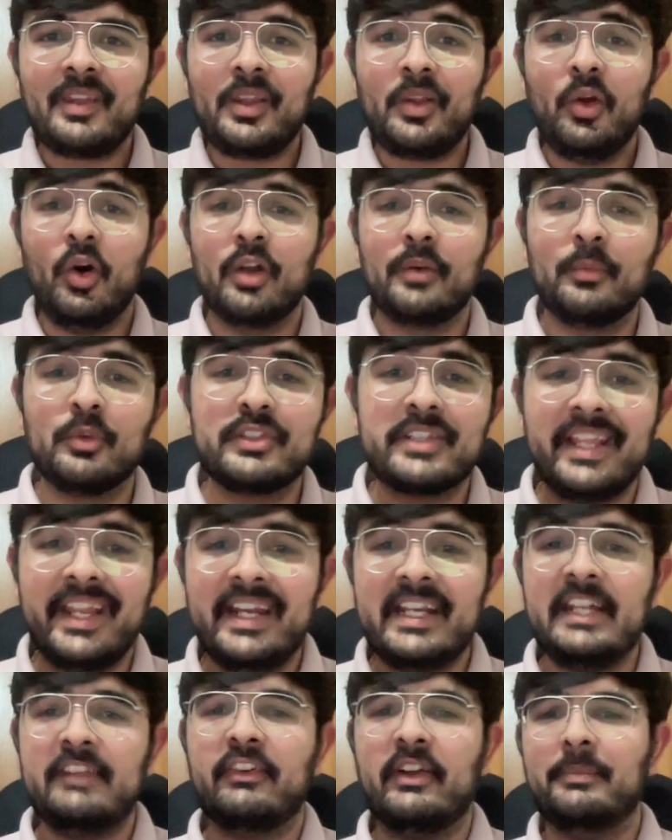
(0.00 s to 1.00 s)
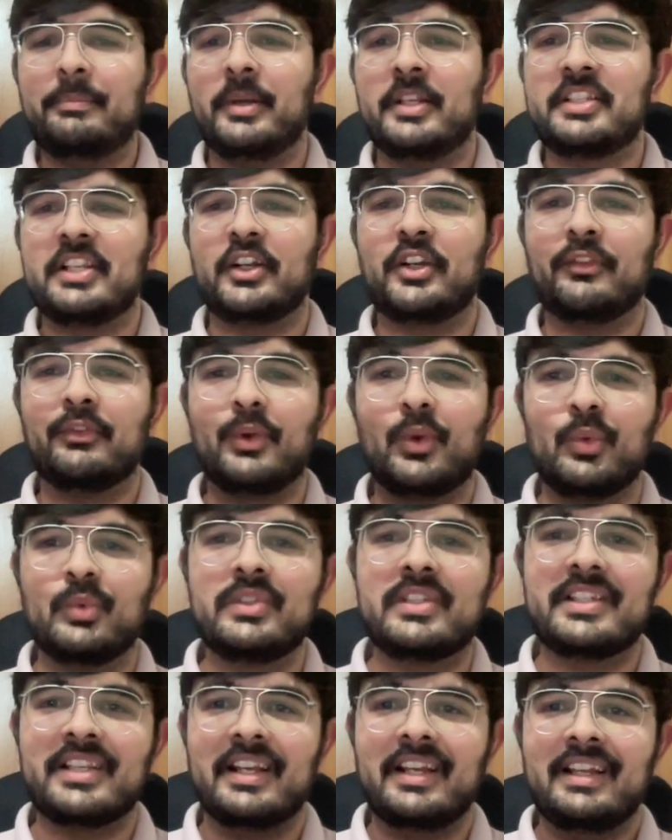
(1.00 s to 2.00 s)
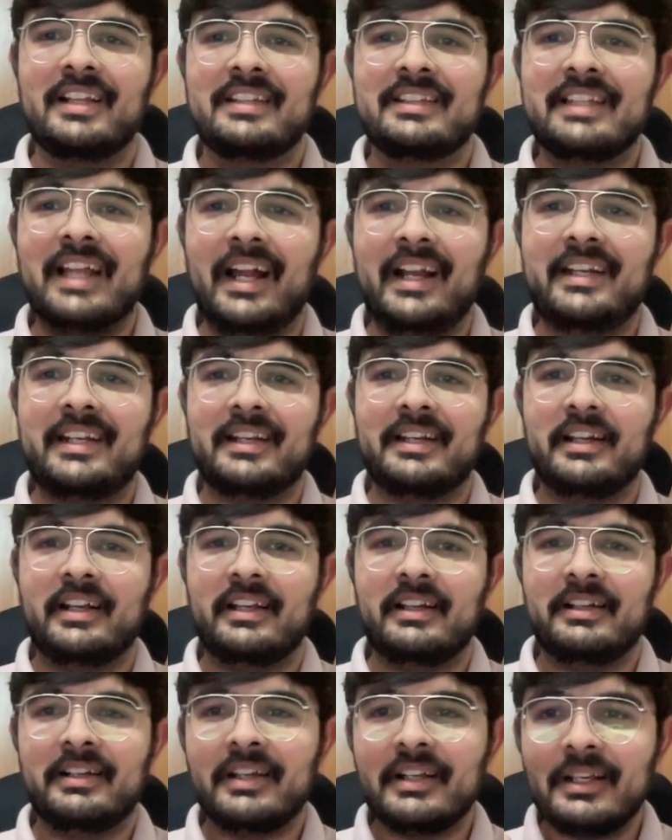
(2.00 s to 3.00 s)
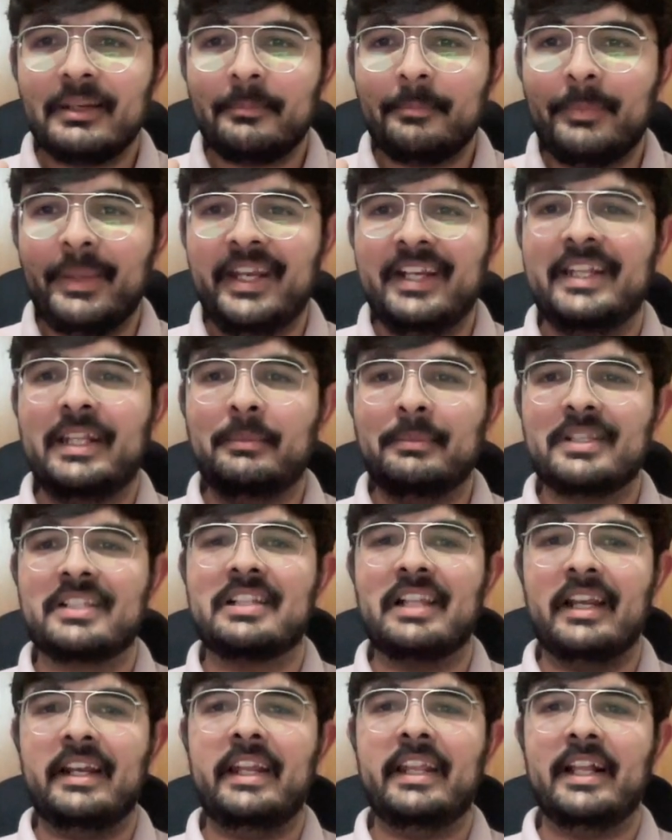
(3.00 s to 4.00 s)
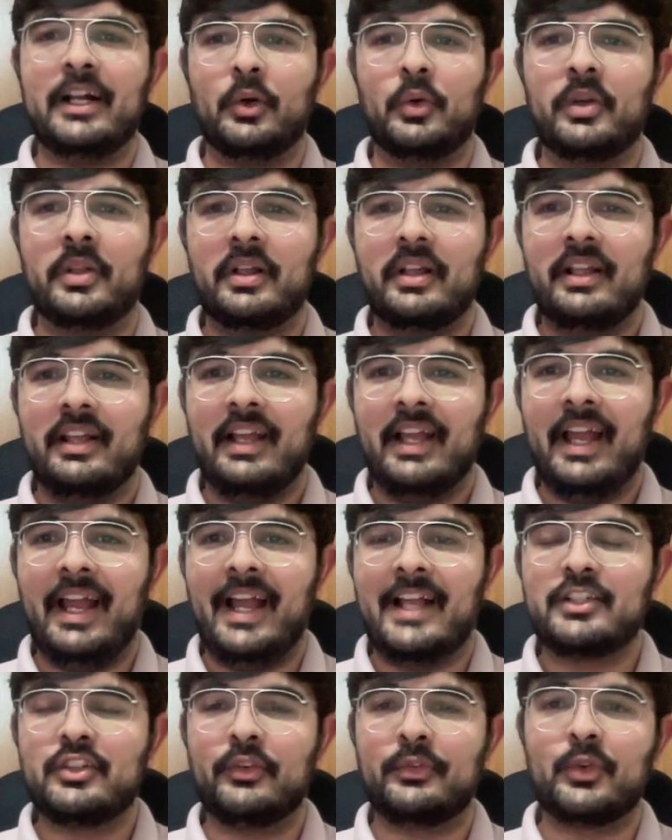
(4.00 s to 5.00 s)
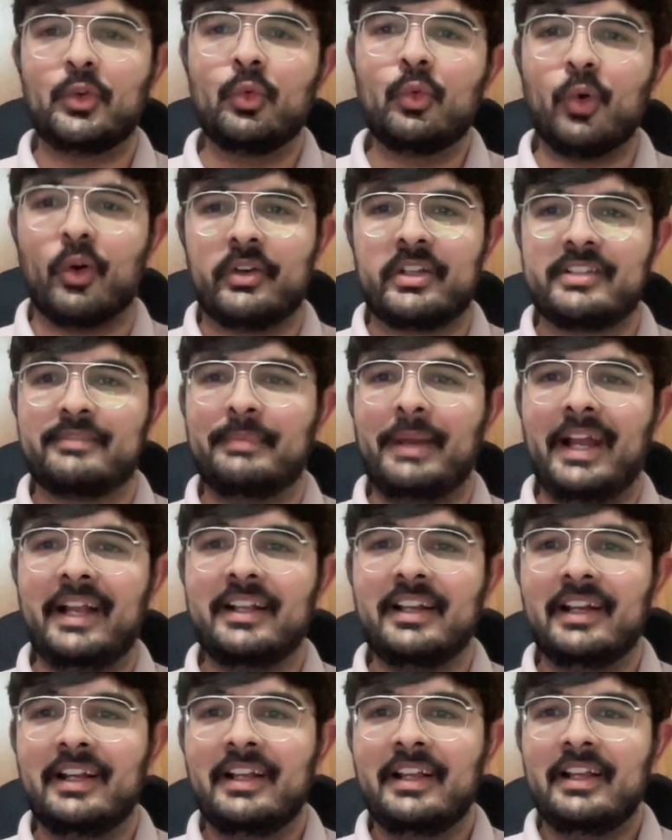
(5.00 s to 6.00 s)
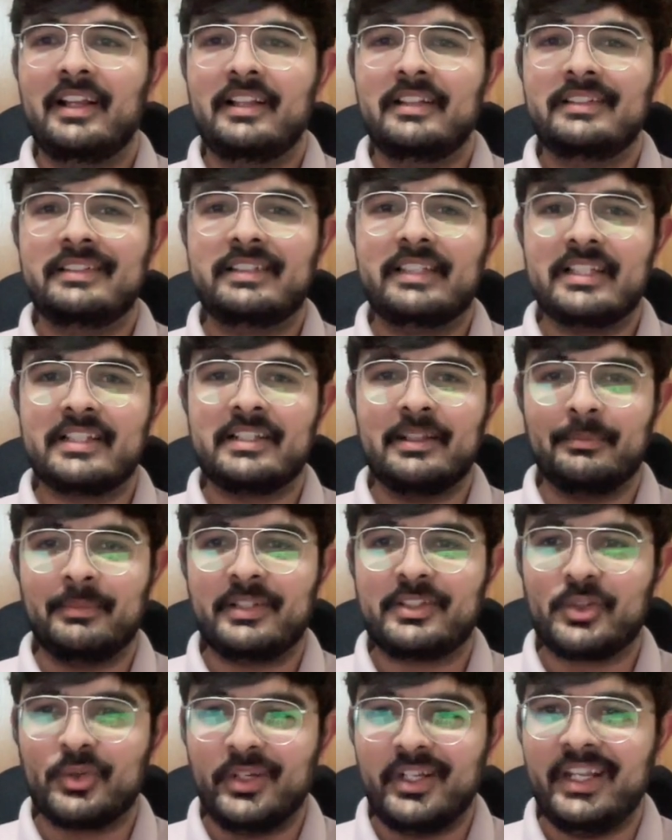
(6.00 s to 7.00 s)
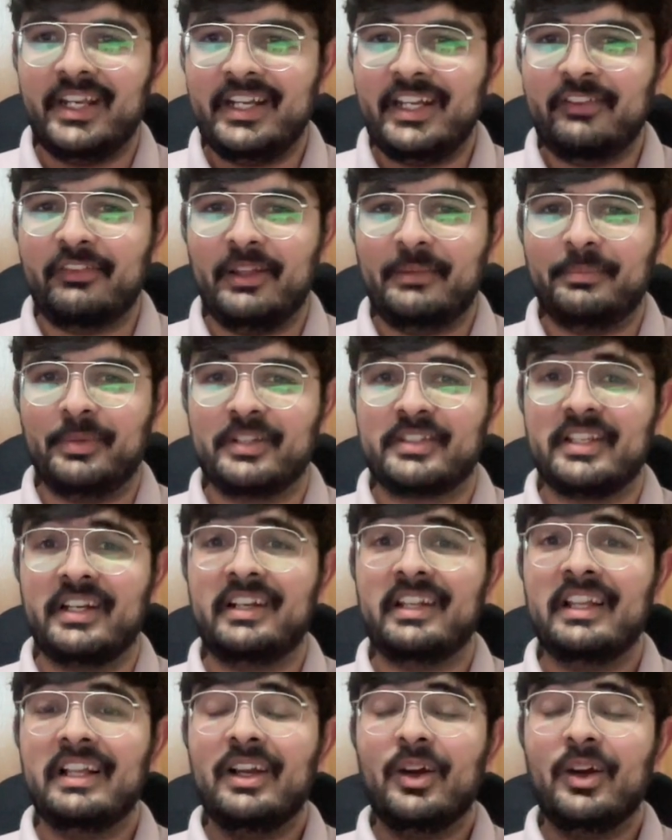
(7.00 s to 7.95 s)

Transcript: almost 85% of loans that Paytm is lending out as of 2 quarters back, this number stood at 85%.